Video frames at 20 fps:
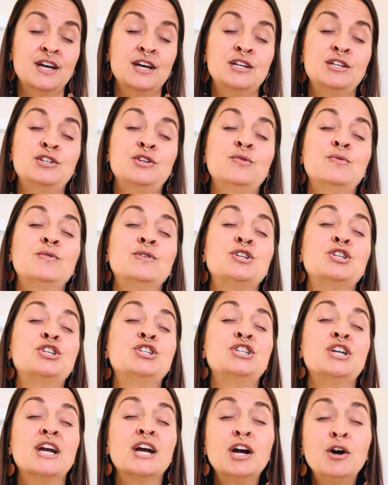to
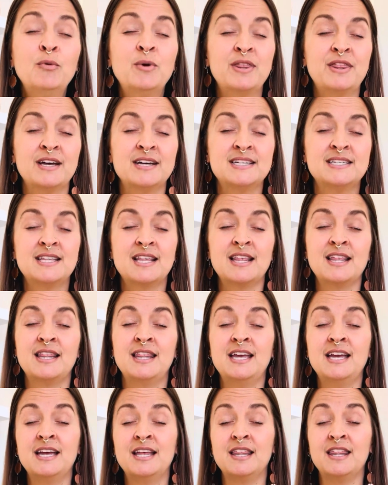share with us
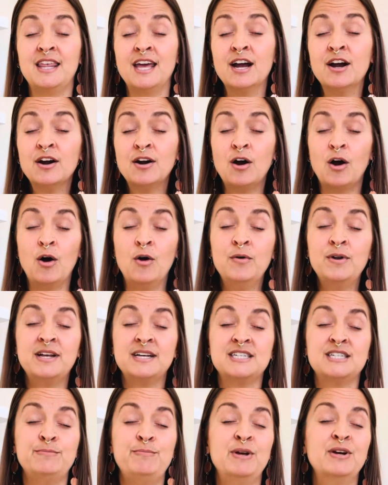their own
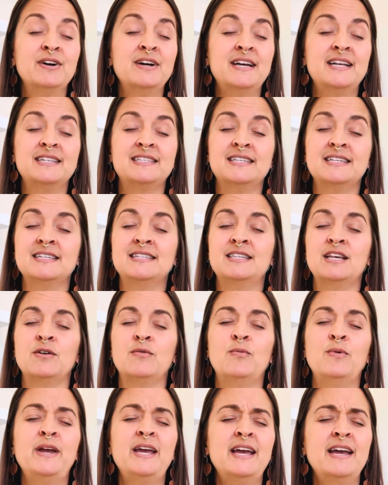experiences that
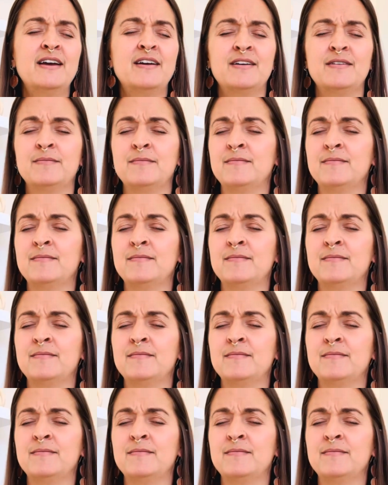we